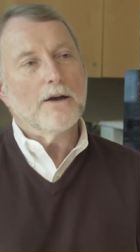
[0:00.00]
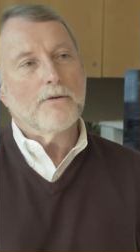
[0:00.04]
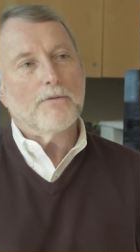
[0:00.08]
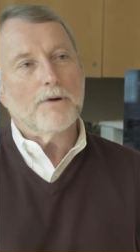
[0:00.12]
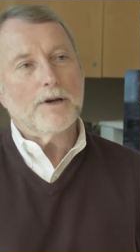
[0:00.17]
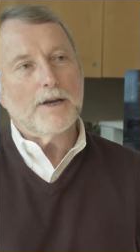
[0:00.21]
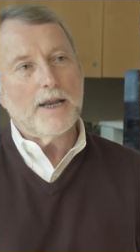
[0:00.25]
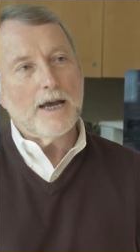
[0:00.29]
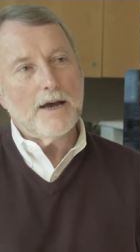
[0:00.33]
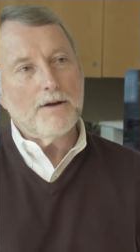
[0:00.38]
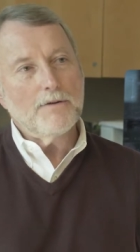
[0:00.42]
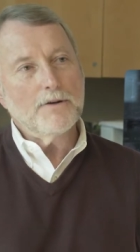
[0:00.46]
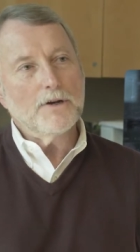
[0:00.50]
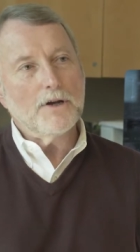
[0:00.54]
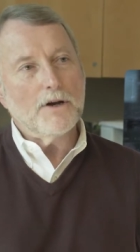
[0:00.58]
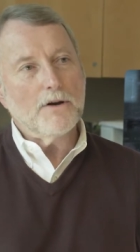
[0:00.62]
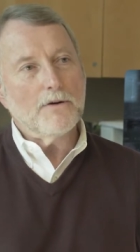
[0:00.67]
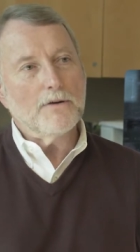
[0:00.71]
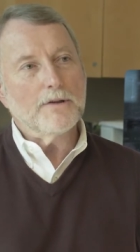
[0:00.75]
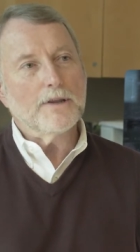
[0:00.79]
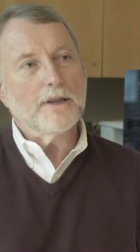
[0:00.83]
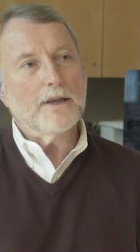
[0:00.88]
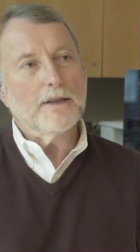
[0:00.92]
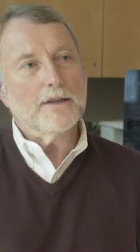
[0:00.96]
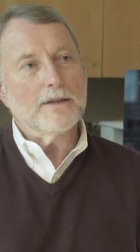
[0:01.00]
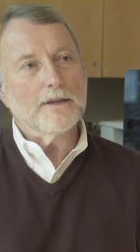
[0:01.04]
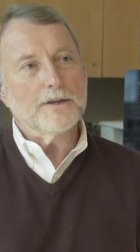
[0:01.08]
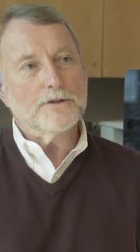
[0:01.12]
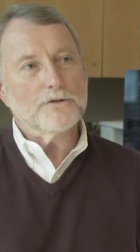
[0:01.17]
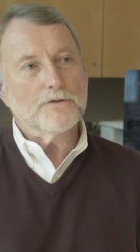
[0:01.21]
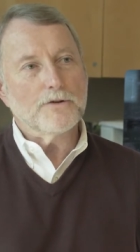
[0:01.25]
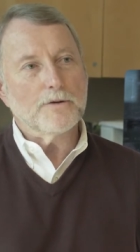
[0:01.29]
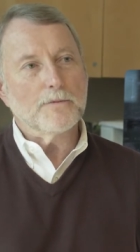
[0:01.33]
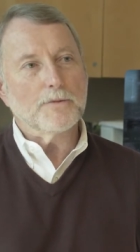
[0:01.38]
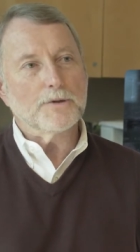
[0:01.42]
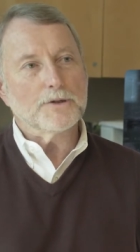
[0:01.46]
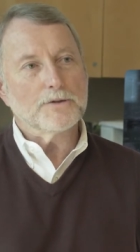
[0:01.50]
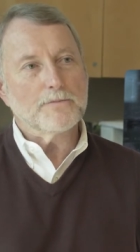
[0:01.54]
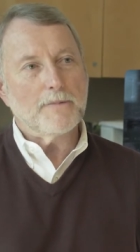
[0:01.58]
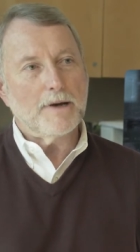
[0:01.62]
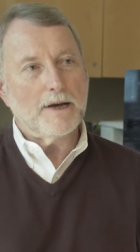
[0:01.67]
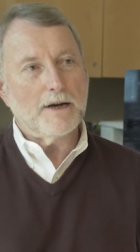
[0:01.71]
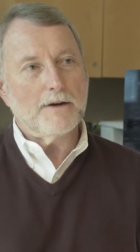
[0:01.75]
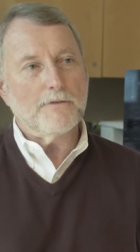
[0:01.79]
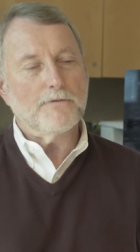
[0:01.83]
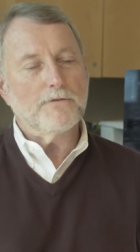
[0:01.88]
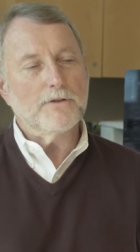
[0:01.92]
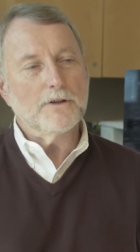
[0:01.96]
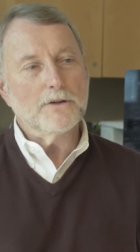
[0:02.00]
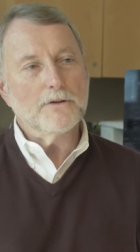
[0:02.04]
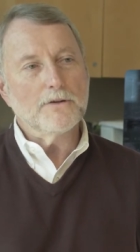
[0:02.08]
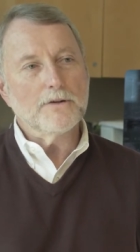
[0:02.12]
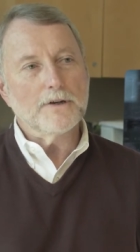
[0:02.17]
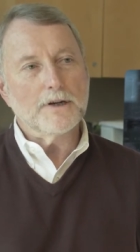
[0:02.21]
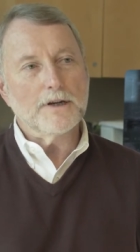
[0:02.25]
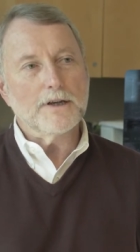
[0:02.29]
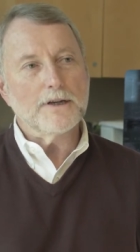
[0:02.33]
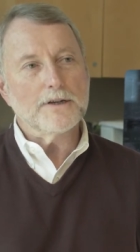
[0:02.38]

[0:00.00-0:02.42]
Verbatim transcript: We now know that the cerebral spinal fluid